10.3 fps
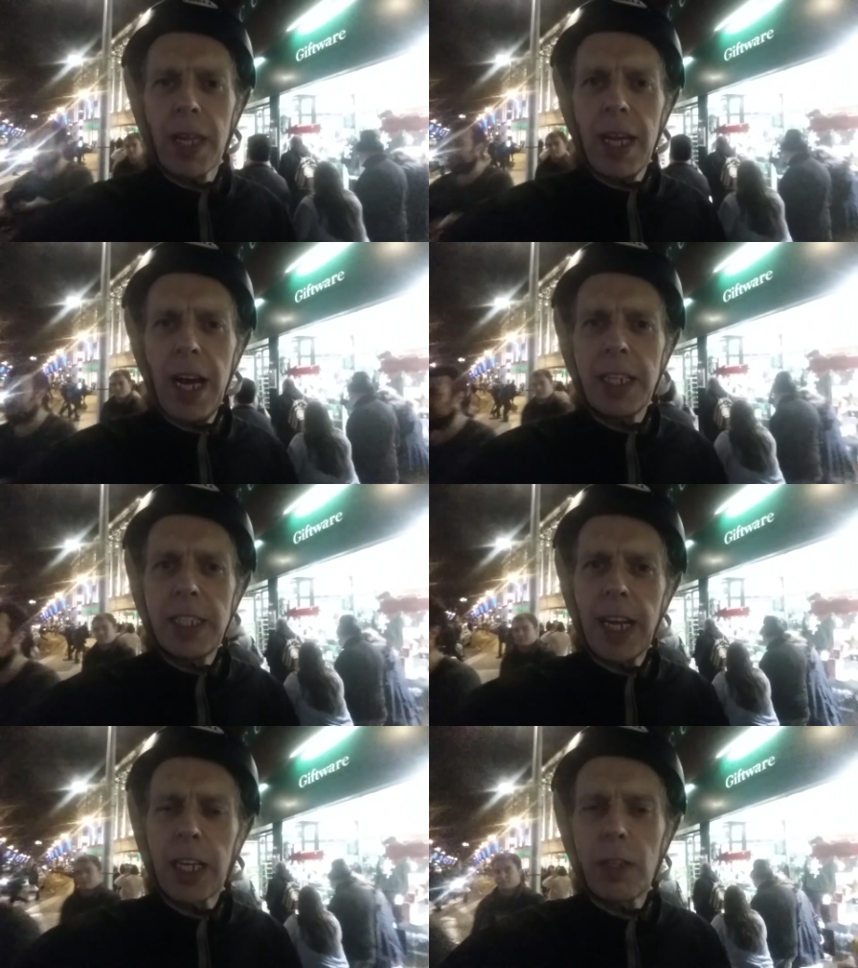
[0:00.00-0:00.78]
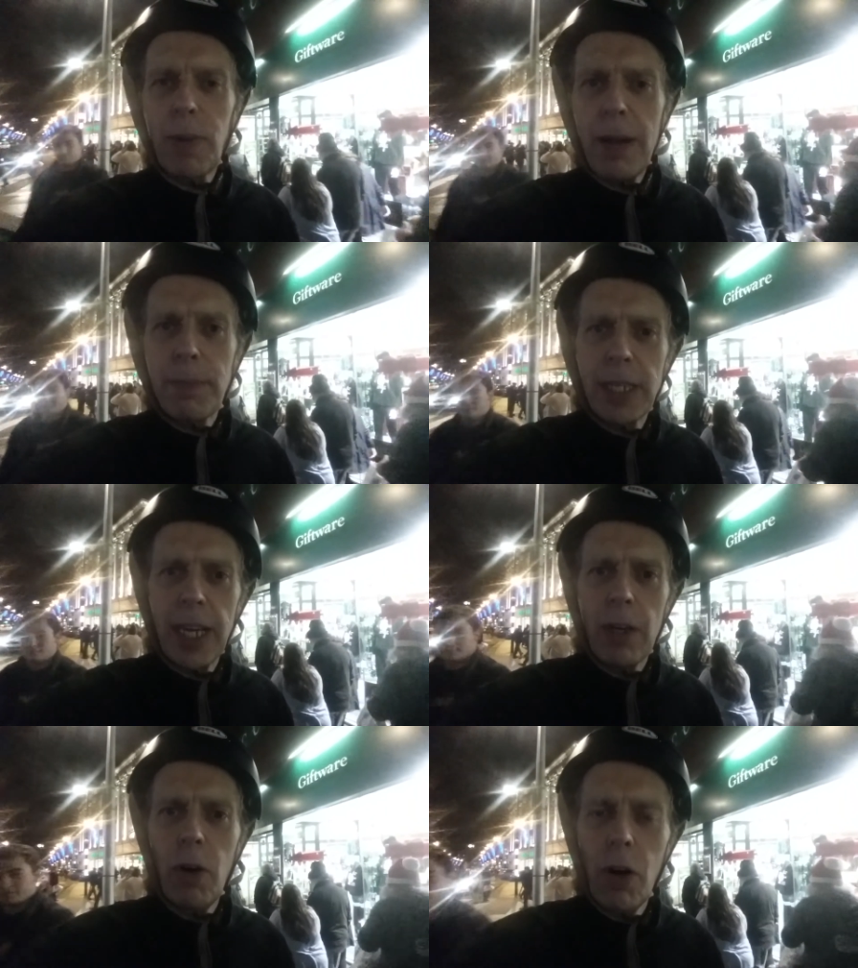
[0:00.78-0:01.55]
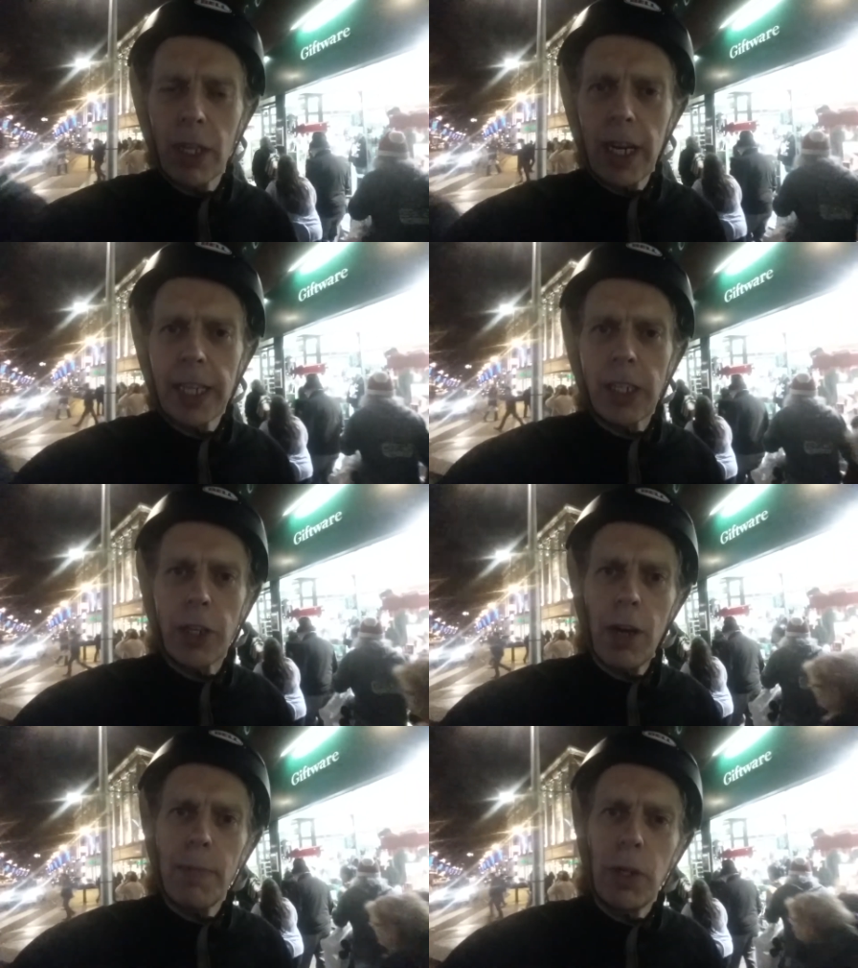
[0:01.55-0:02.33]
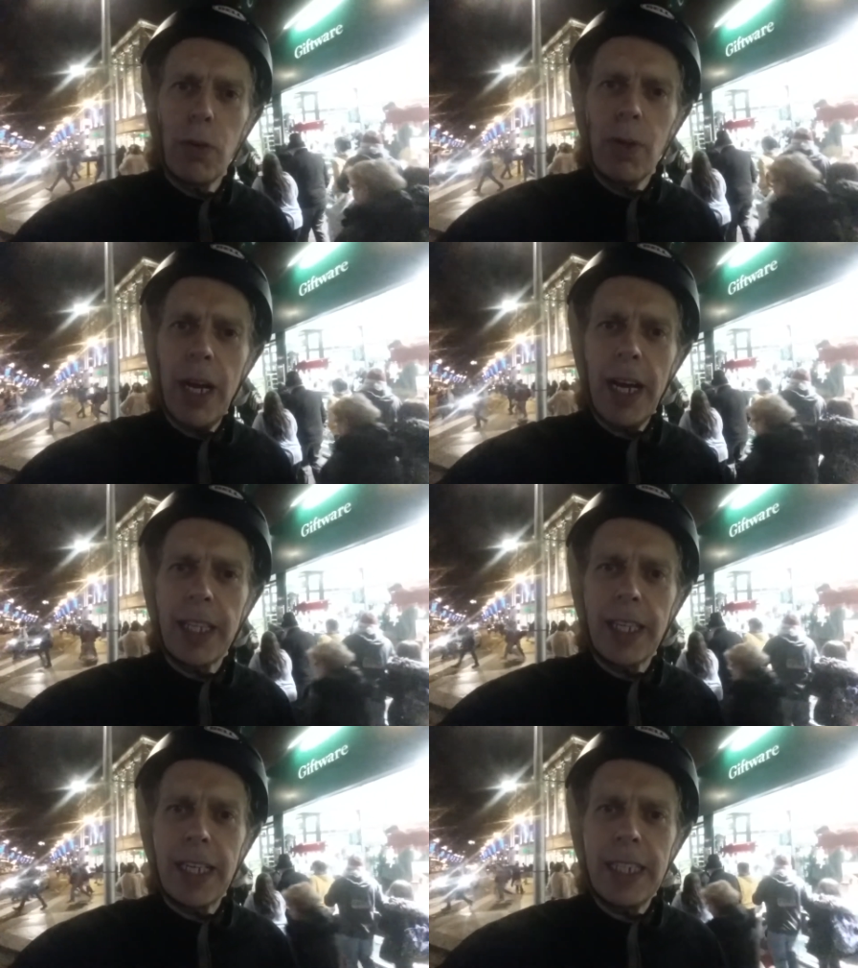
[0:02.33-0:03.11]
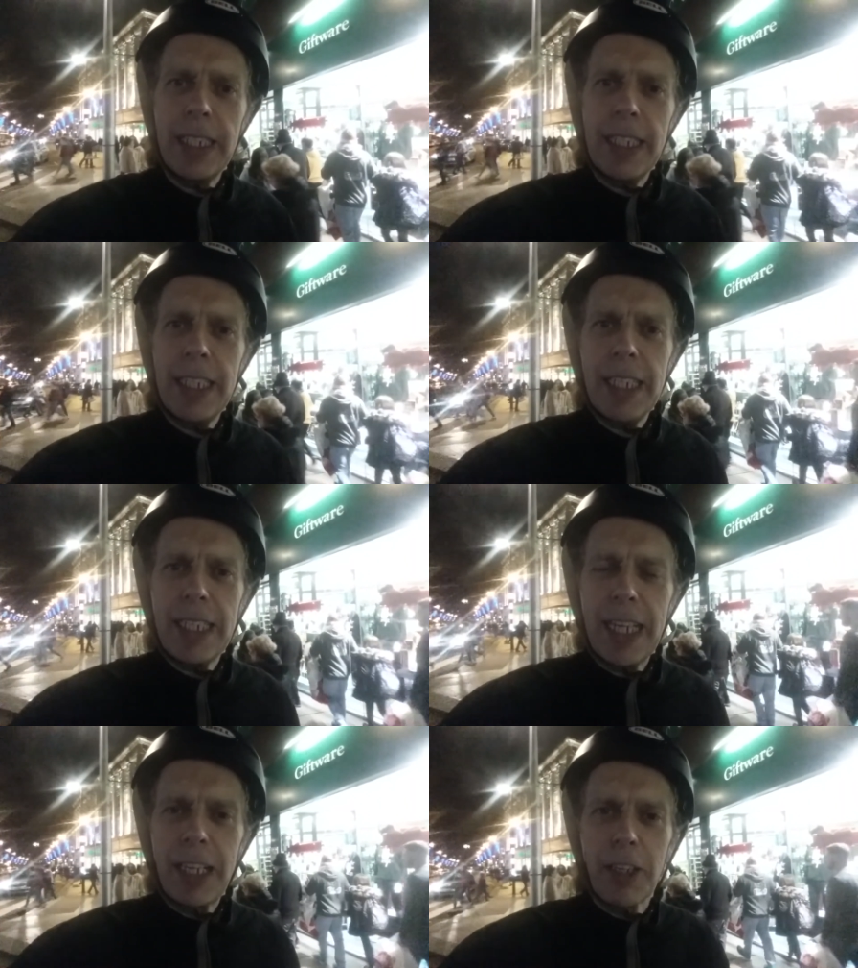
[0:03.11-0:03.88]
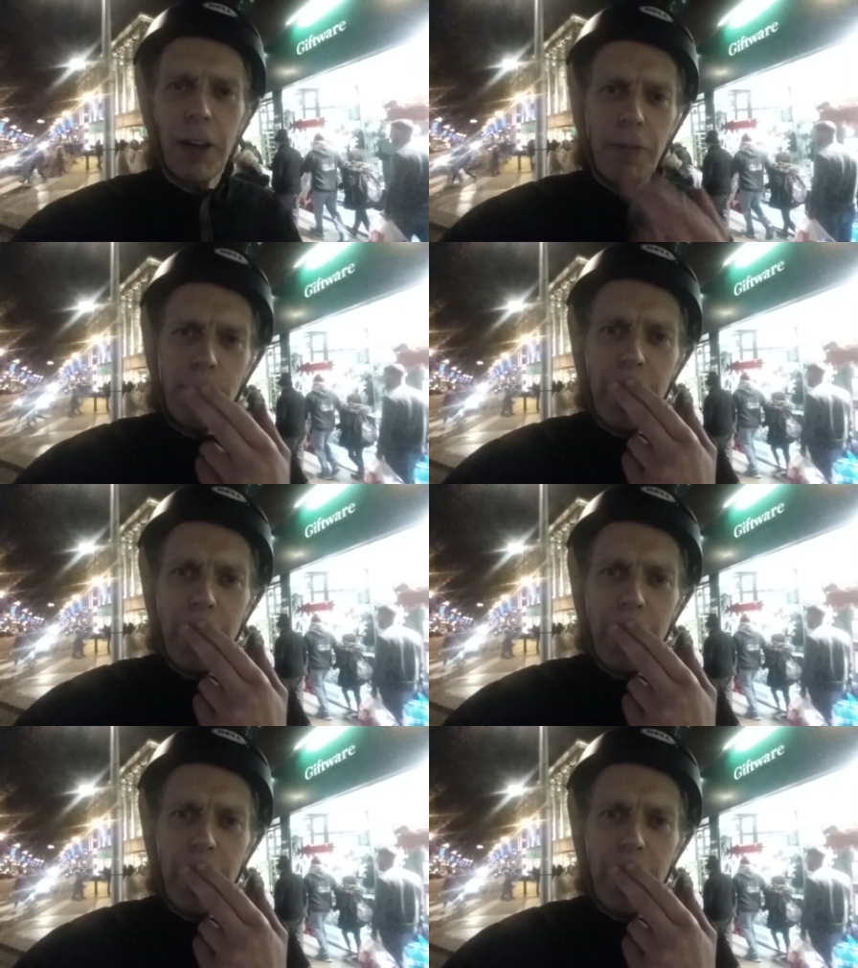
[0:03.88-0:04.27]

and check out the website, all the links are down below, and send you love from